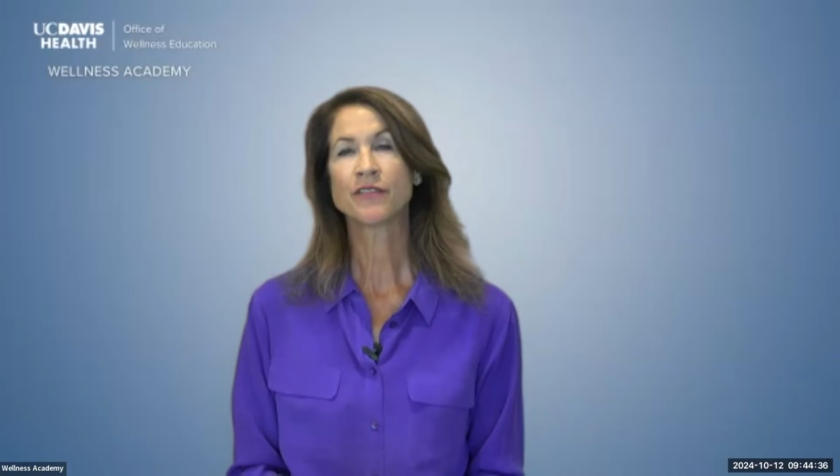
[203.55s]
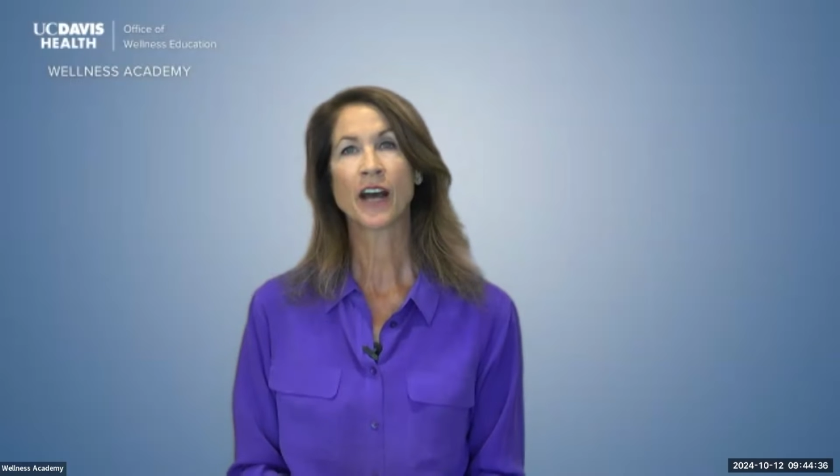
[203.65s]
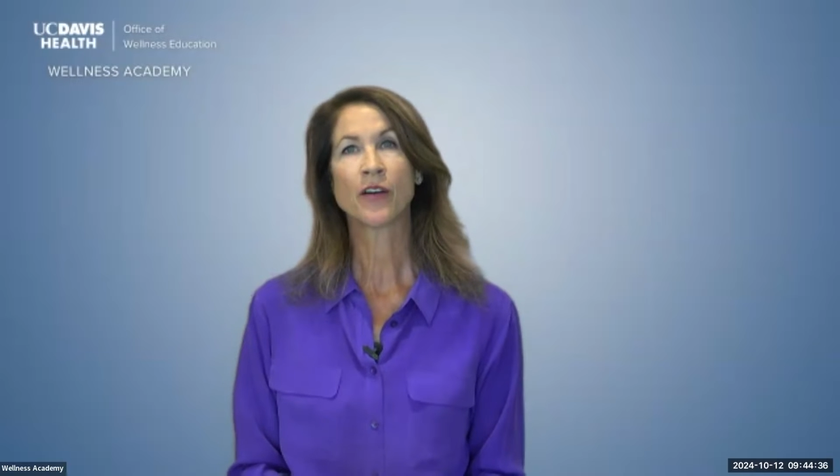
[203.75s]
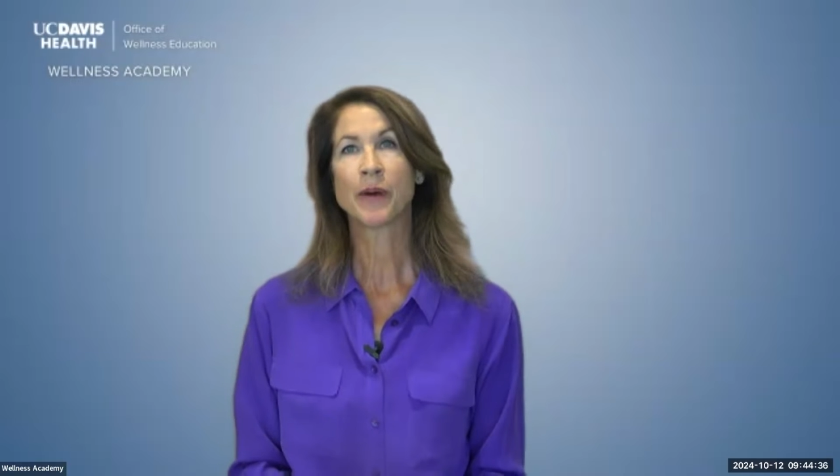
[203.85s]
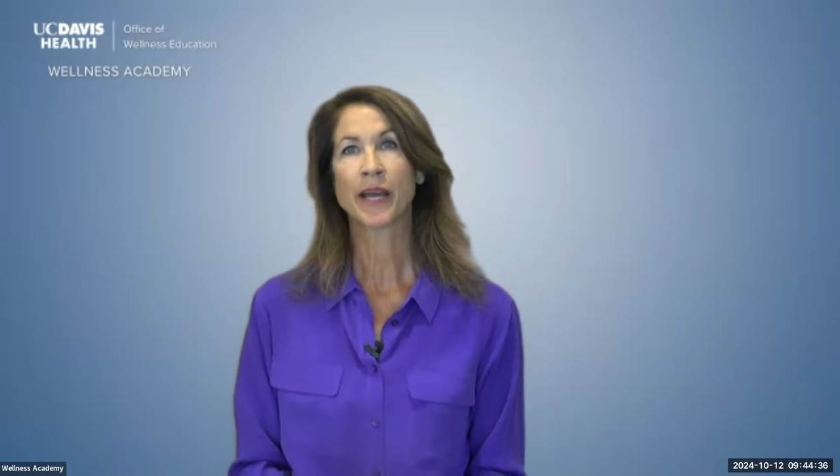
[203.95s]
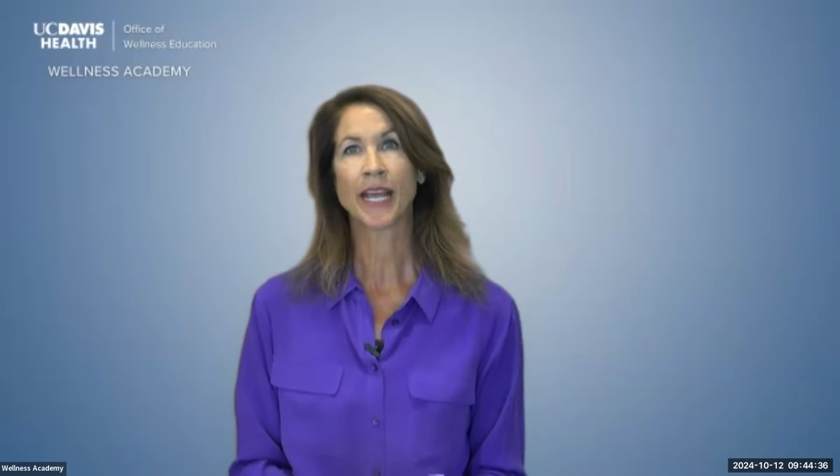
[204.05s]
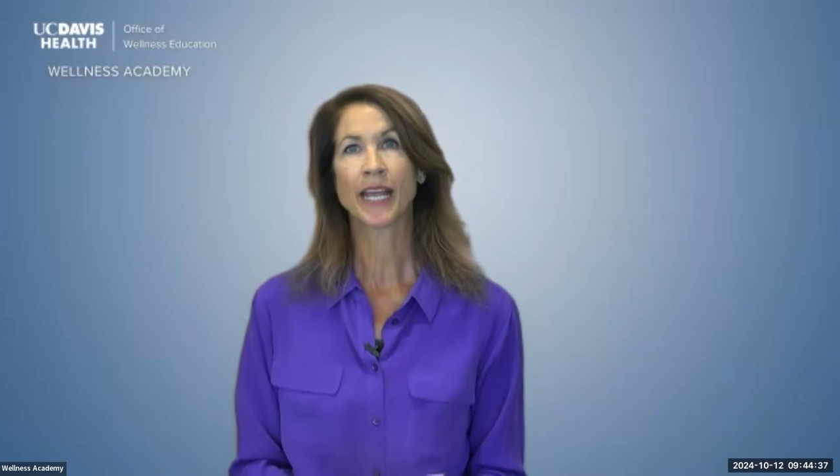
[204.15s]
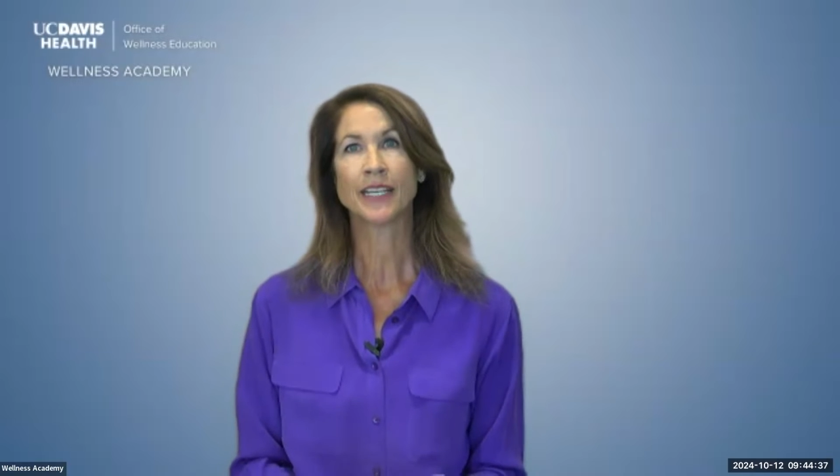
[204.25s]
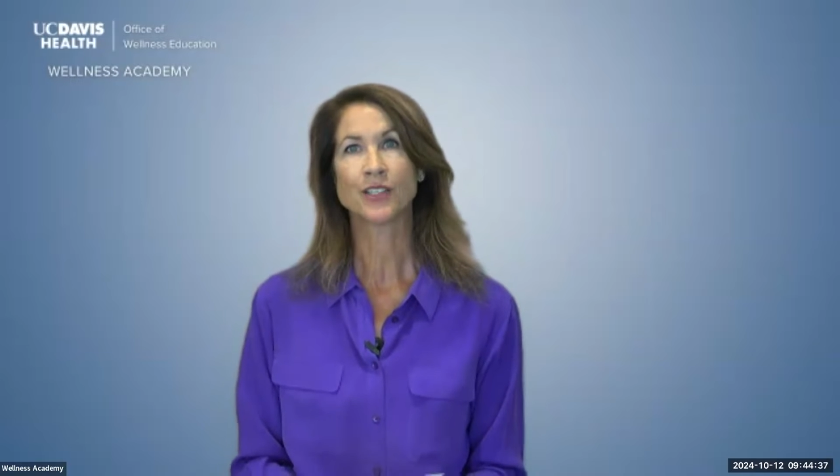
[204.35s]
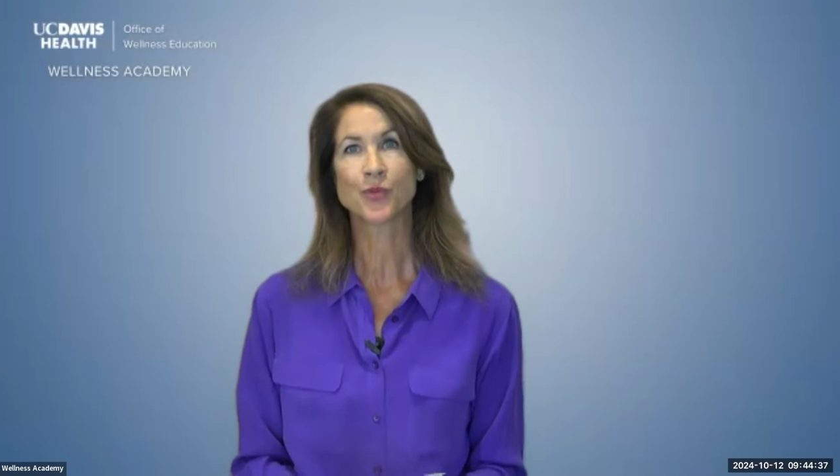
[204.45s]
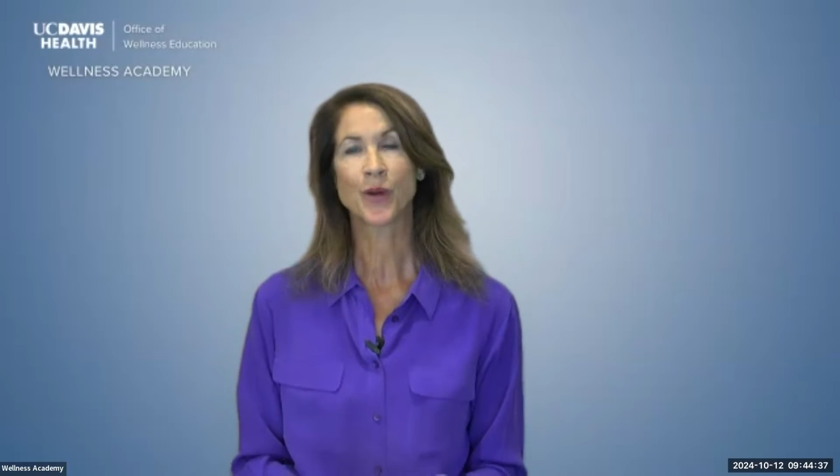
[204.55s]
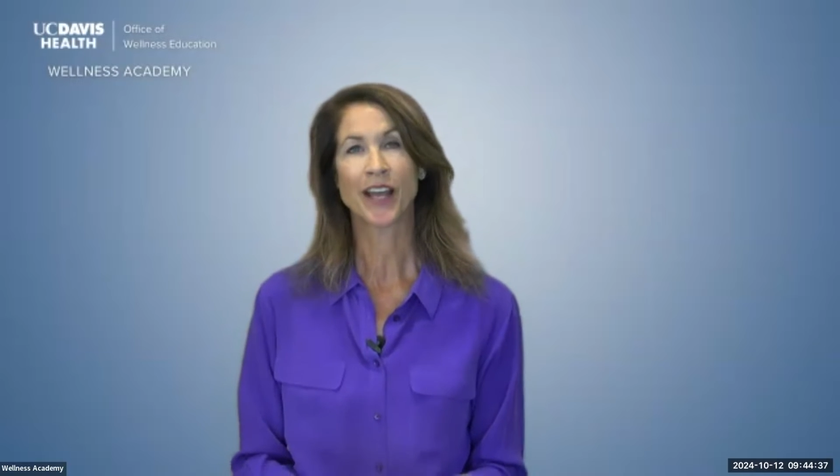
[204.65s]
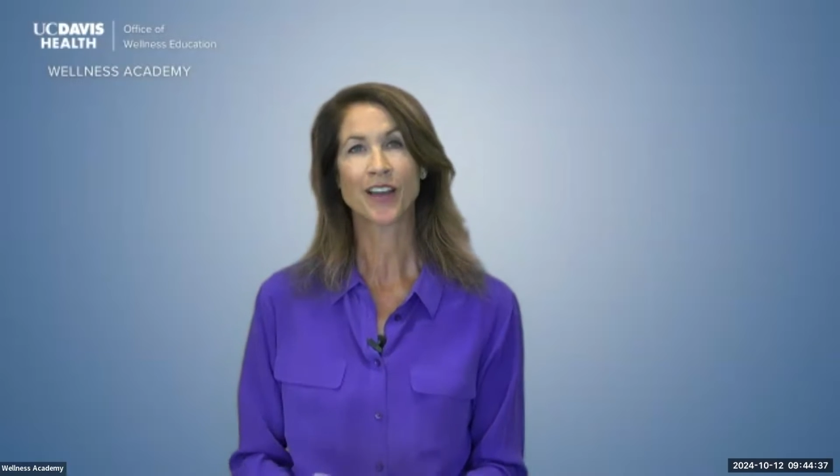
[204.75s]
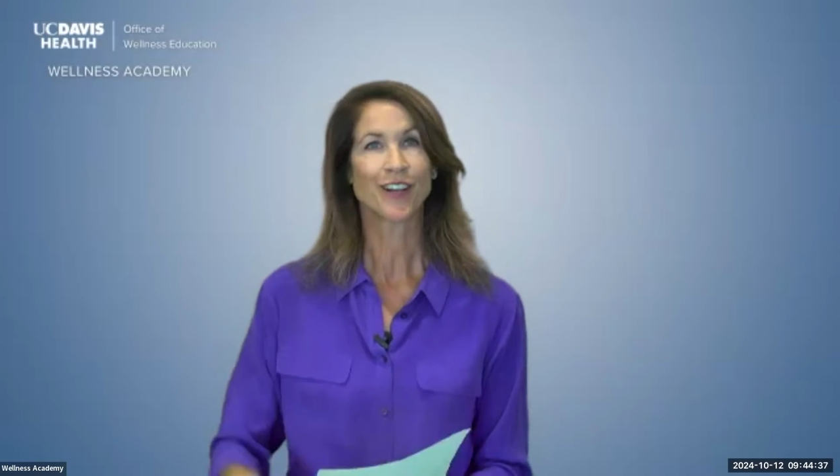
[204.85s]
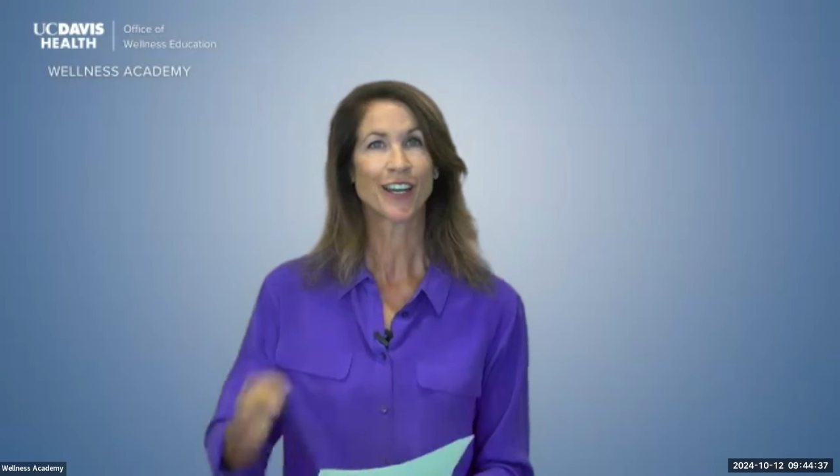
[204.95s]
now in my 80s
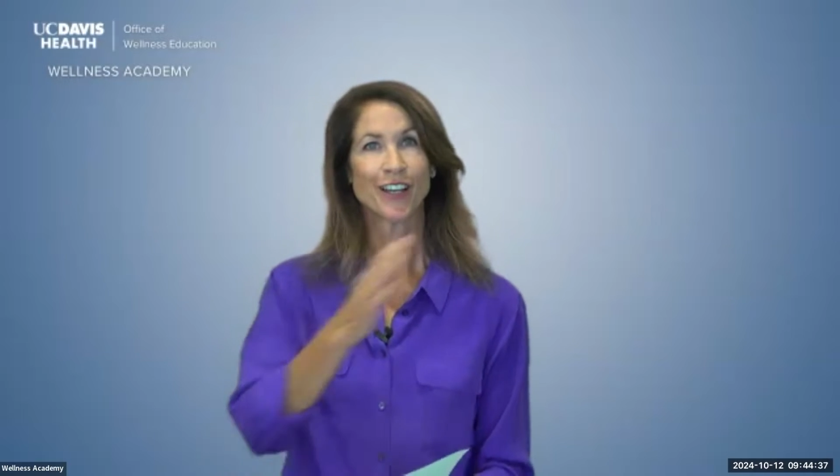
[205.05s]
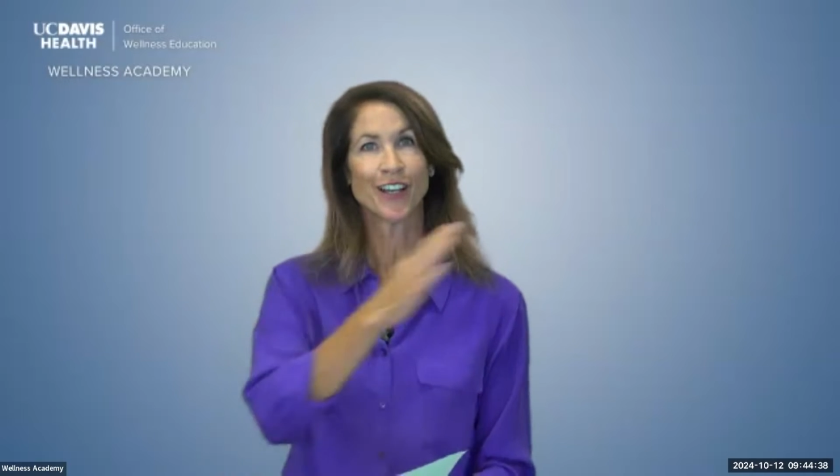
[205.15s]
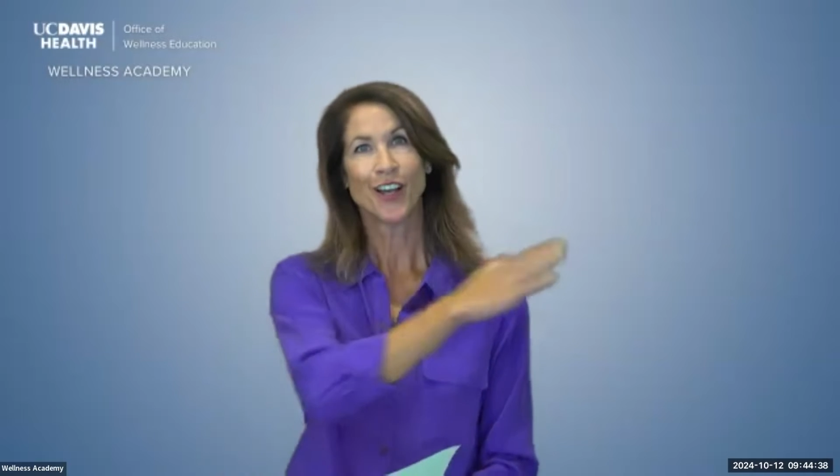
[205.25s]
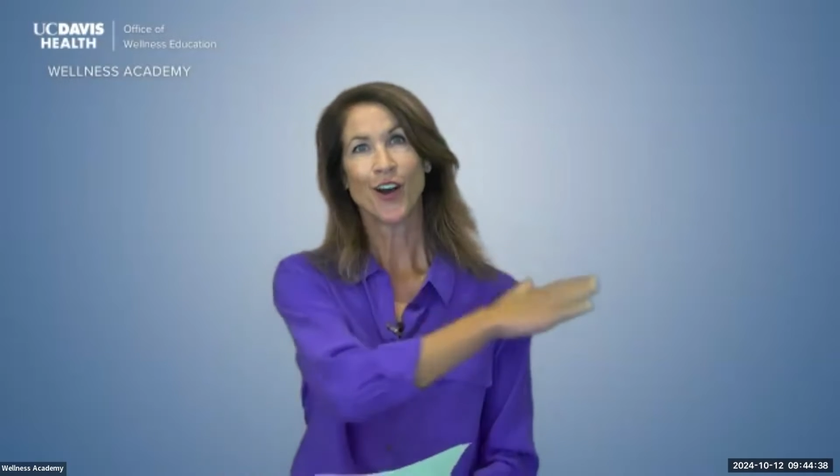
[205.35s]
when I've got a